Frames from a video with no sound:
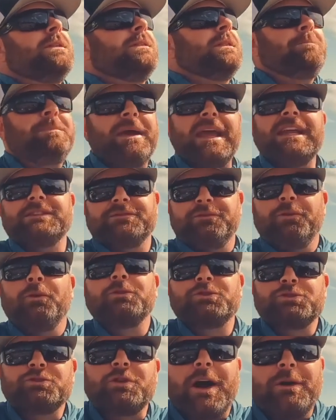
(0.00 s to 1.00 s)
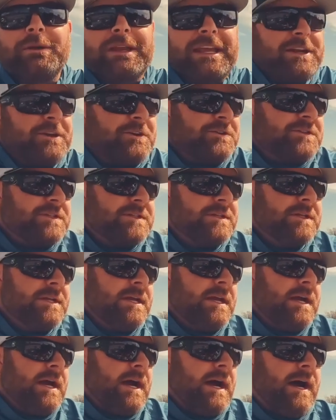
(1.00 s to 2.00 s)
the baits for trout eaters.
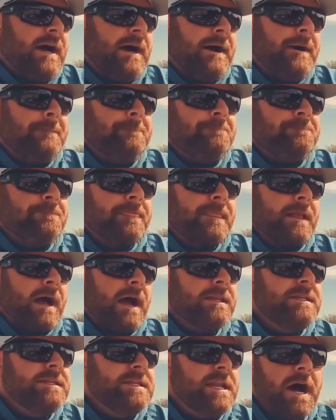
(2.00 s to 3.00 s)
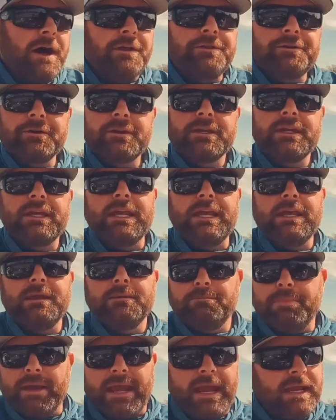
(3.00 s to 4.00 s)
Um, another key
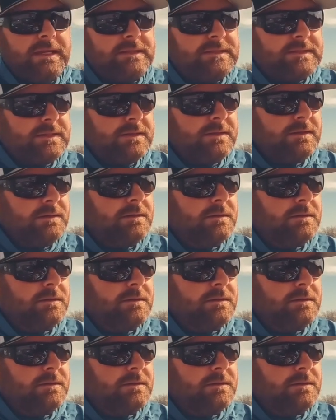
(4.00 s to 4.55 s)
bait